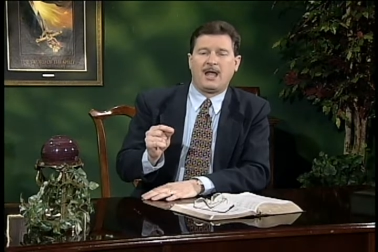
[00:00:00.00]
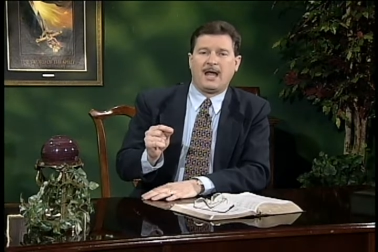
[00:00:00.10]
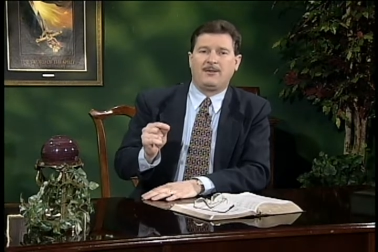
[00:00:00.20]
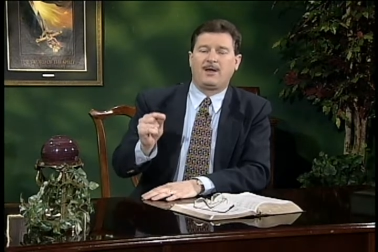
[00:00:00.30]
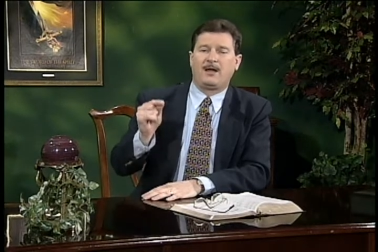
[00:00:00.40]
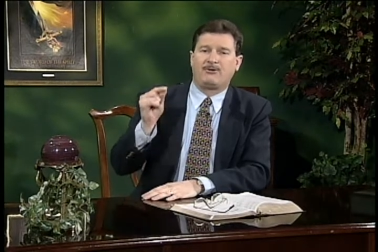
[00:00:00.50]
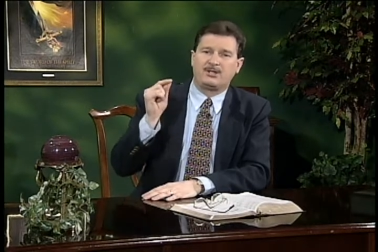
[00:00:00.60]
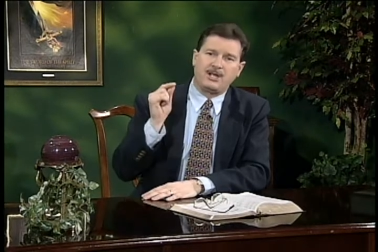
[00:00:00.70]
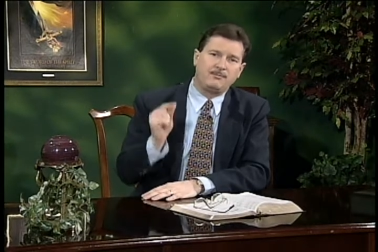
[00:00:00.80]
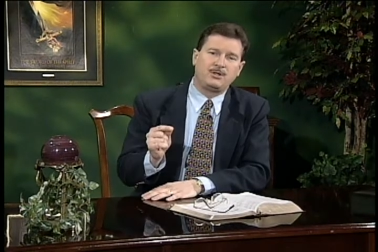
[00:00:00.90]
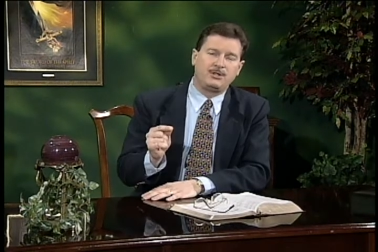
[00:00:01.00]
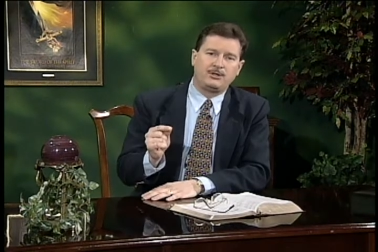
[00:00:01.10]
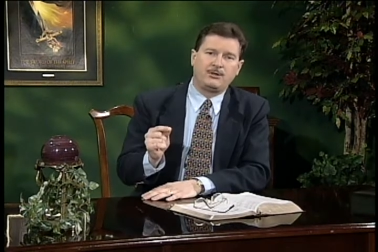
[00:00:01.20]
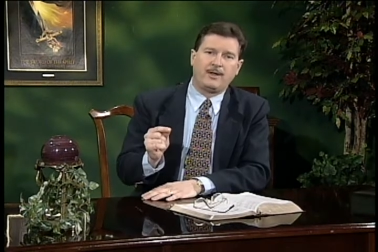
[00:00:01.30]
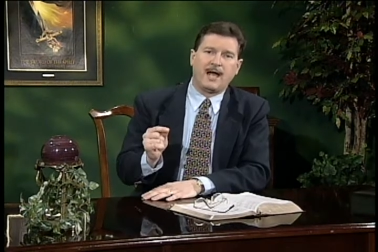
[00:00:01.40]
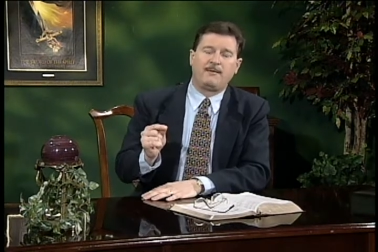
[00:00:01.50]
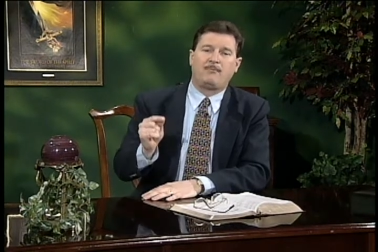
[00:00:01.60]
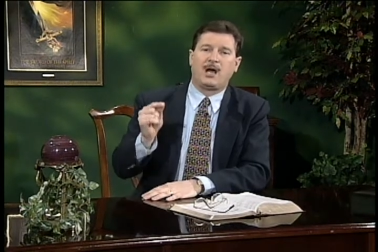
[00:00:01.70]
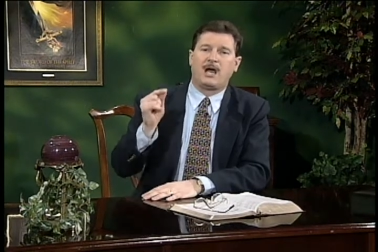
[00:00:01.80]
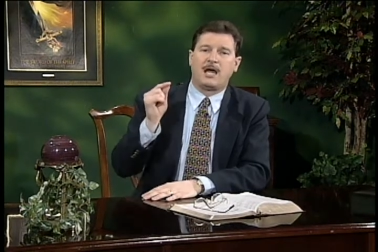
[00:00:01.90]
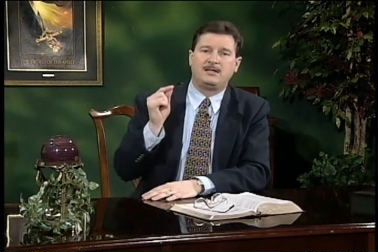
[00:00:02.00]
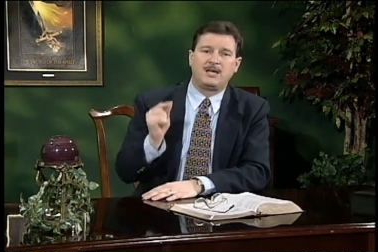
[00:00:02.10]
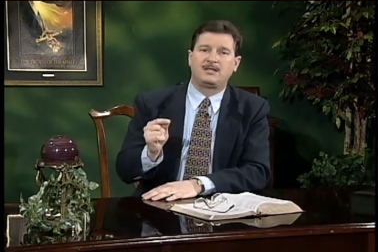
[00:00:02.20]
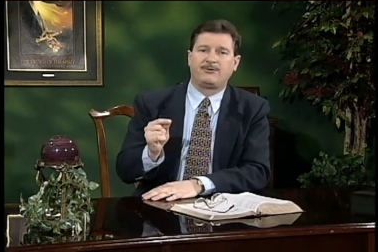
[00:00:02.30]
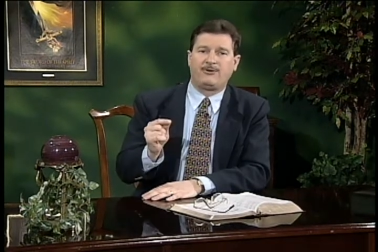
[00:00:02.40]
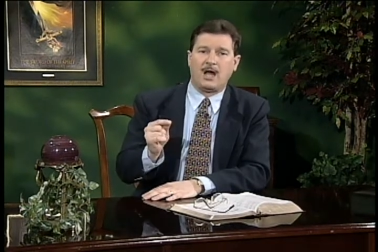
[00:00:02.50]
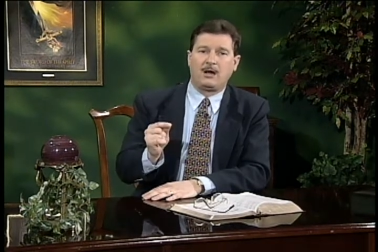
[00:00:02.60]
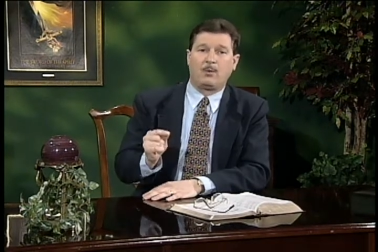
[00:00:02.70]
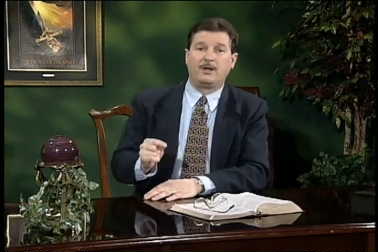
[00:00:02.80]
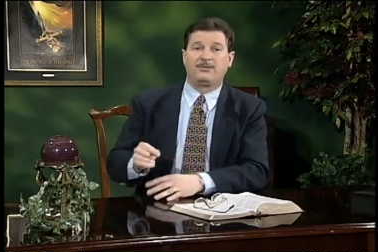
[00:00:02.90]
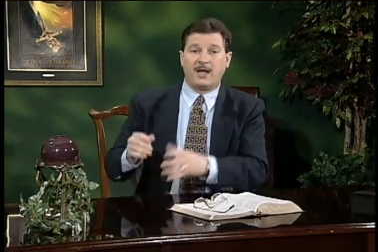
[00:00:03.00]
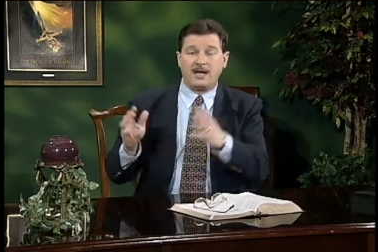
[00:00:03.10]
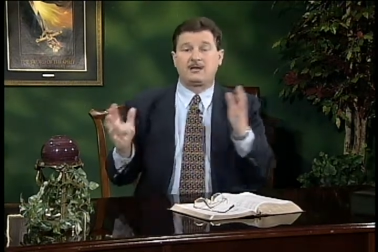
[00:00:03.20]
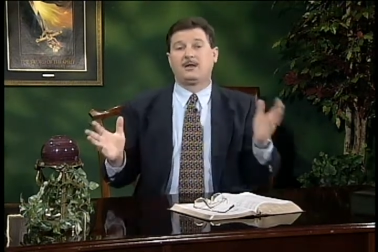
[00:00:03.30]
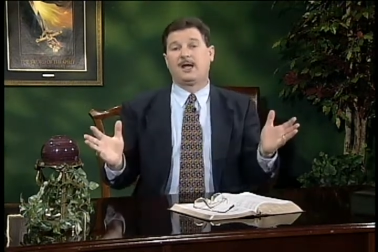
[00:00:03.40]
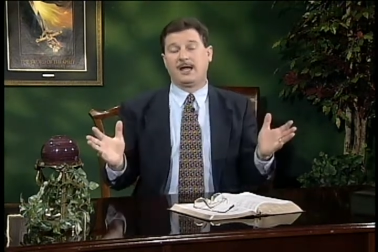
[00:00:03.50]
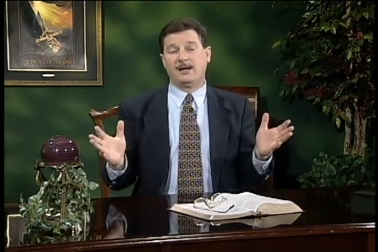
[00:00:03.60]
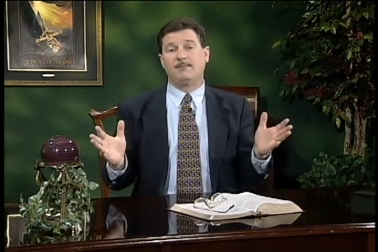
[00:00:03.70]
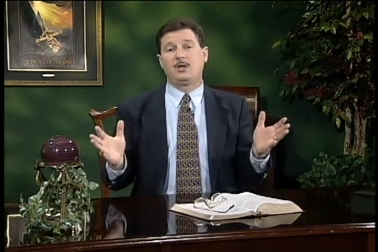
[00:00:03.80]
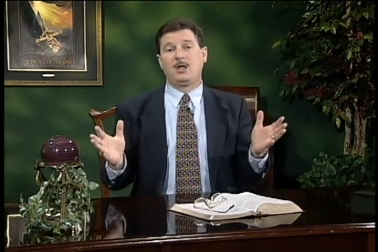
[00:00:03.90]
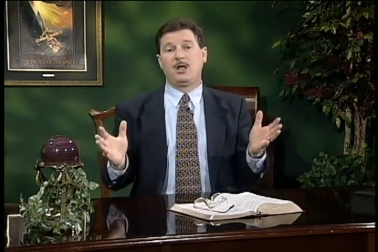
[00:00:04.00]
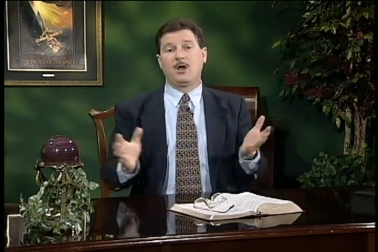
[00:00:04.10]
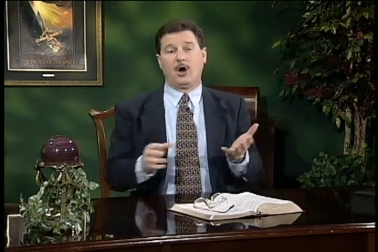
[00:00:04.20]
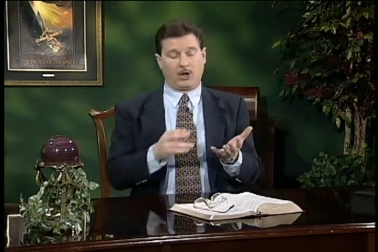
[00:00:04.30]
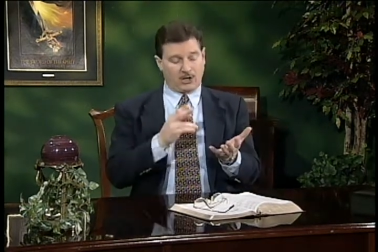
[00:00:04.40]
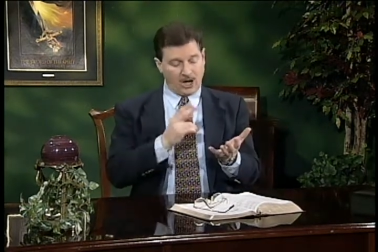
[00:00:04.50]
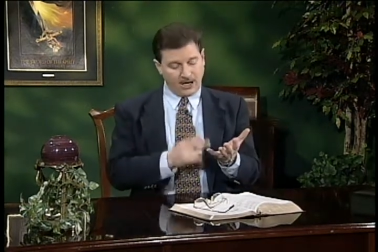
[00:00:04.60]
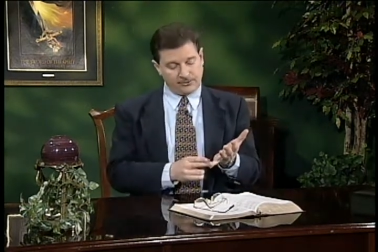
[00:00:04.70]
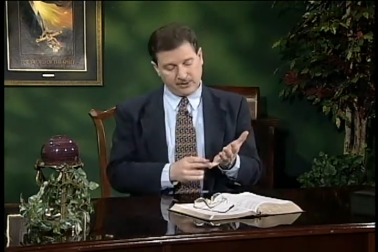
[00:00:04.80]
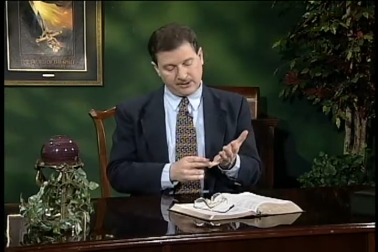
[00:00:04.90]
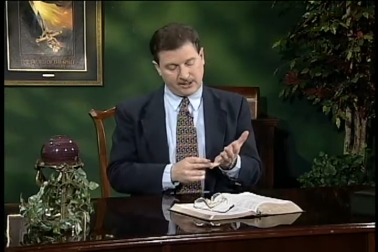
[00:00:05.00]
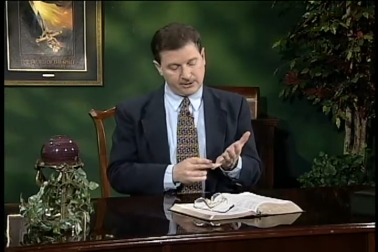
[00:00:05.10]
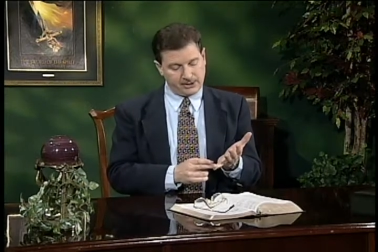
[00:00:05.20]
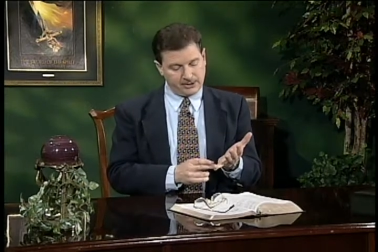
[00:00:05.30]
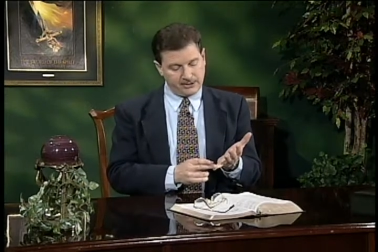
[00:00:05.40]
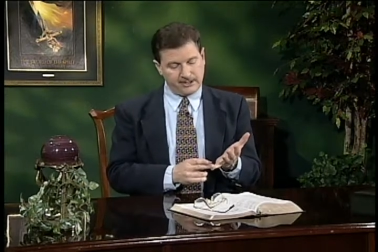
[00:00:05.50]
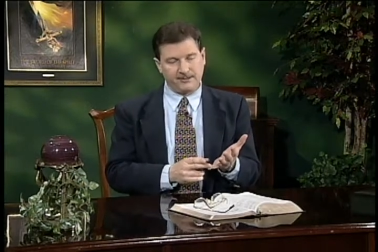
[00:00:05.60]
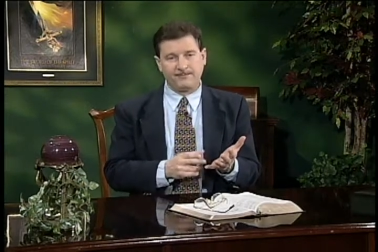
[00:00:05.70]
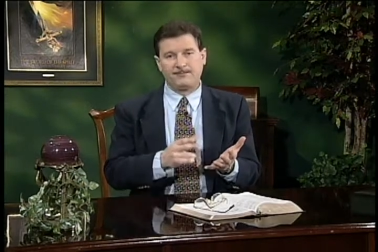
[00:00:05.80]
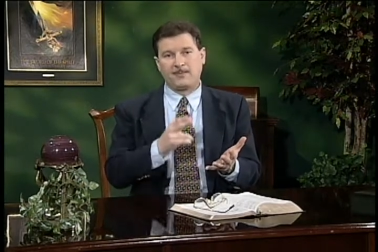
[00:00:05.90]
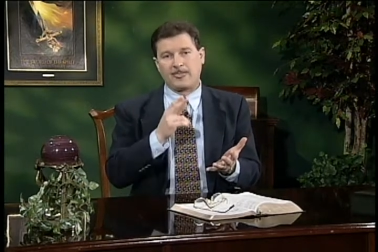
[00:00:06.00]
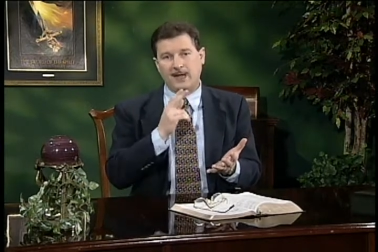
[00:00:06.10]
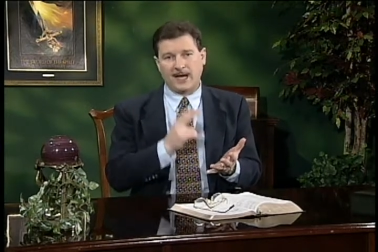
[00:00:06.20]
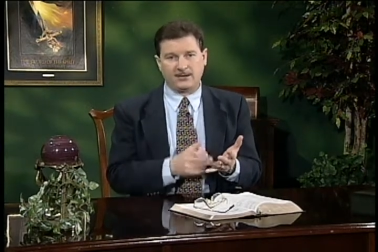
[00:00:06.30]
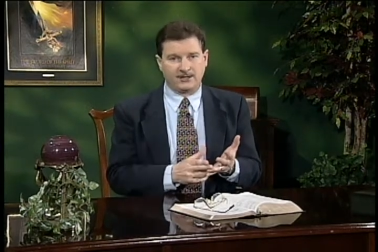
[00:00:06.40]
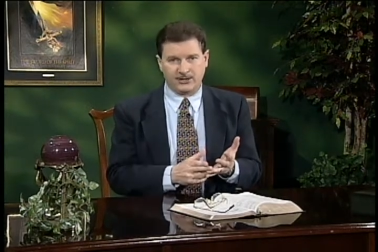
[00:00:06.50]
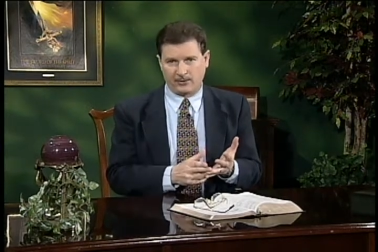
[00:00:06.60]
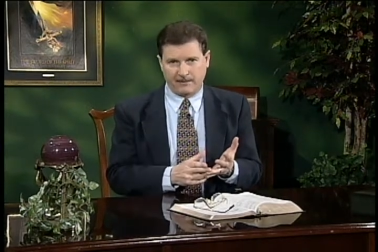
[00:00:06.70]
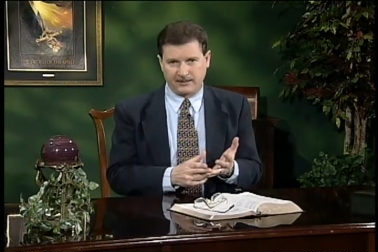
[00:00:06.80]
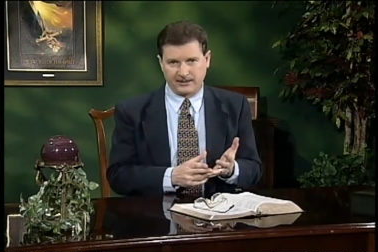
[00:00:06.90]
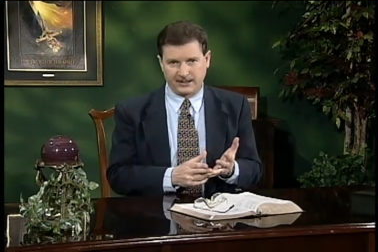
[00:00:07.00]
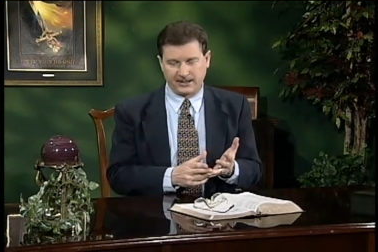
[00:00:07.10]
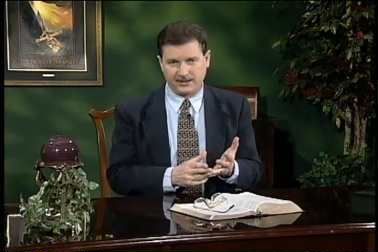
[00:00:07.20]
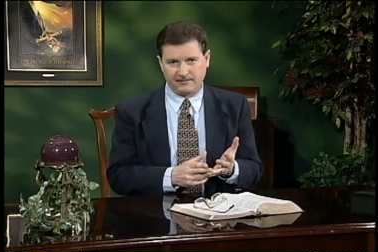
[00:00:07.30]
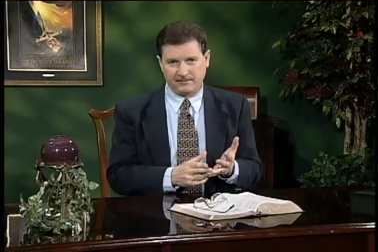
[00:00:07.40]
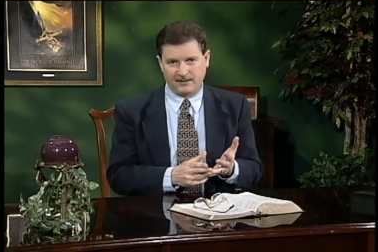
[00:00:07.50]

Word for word: and they have attempted to do that by identifying what they claim are contradictions and discrepancies.